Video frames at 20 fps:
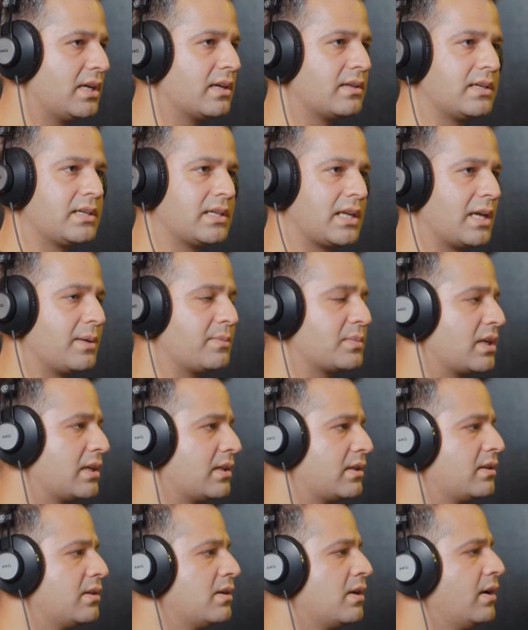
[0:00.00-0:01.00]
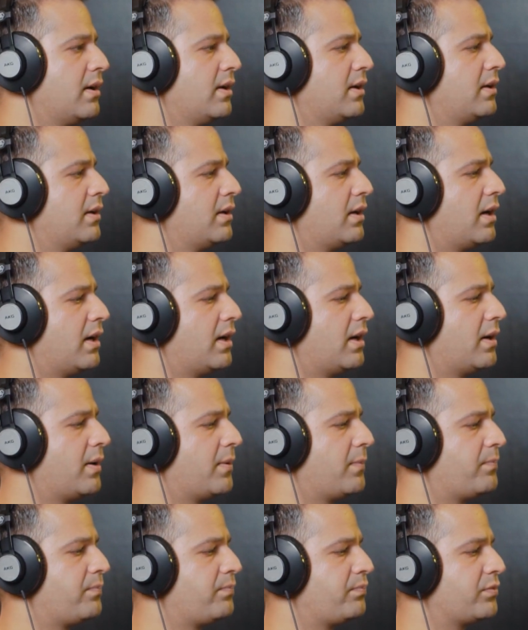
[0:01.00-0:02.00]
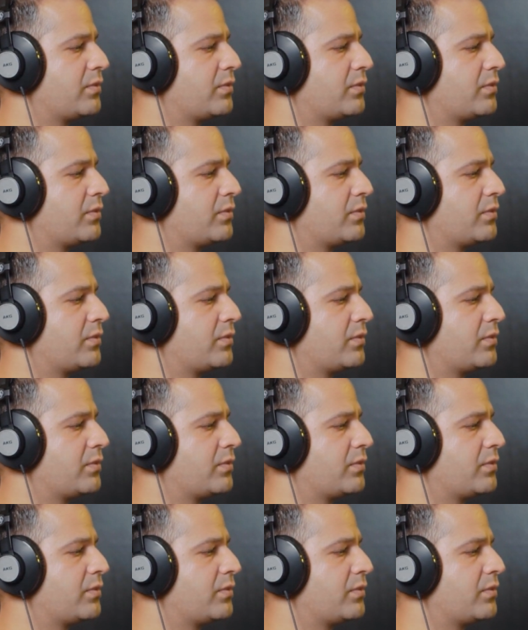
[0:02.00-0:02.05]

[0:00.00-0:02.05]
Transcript: 300 times. And